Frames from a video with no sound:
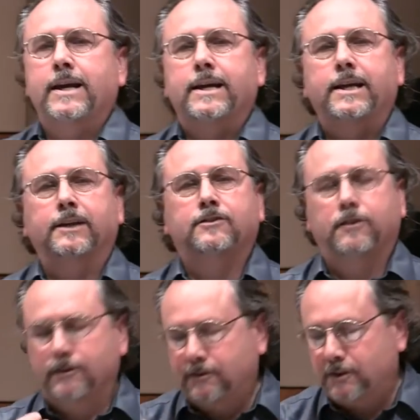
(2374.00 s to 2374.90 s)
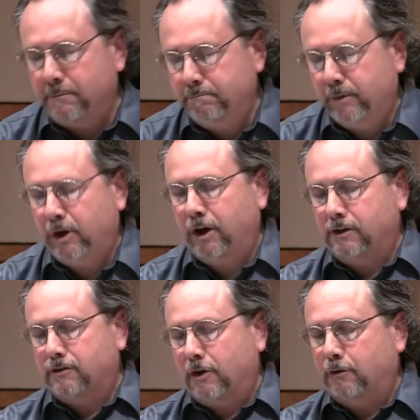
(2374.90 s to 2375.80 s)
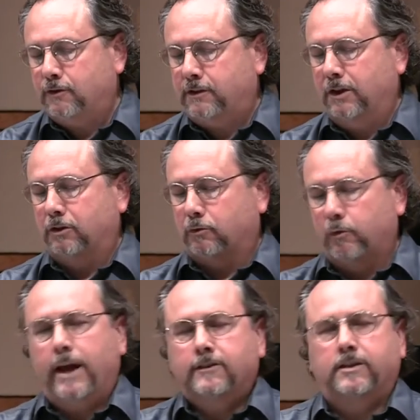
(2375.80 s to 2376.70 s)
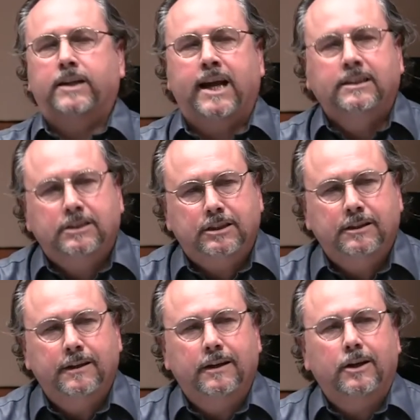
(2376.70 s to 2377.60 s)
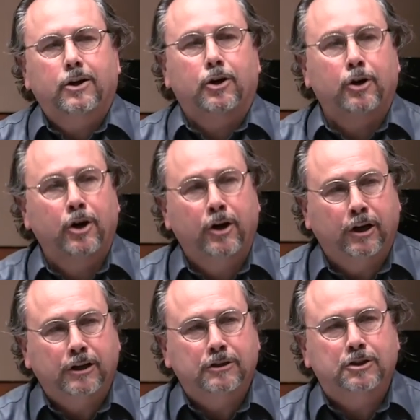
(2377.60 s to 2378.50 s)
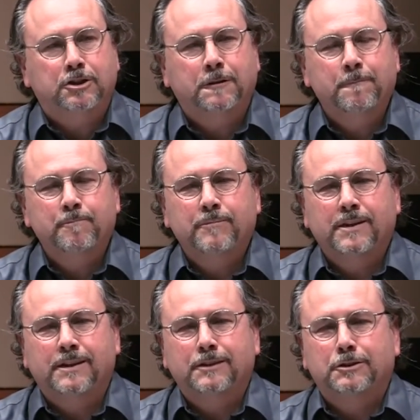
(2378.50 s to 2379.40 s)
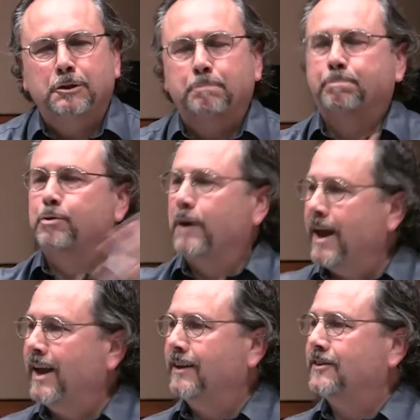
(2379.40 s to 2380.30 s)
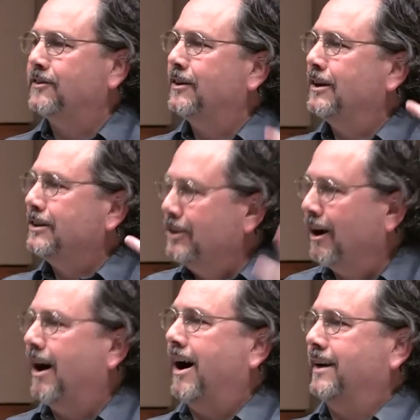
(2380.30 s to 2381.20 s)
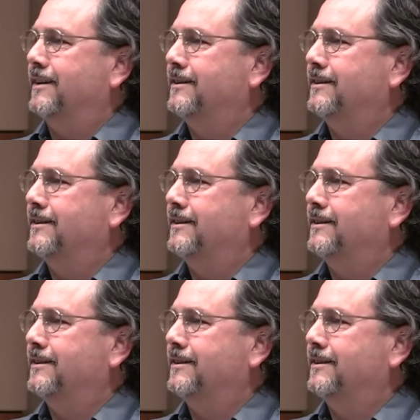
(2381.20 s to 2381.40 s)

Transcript: is the submerged, though still resident, urge to praise God.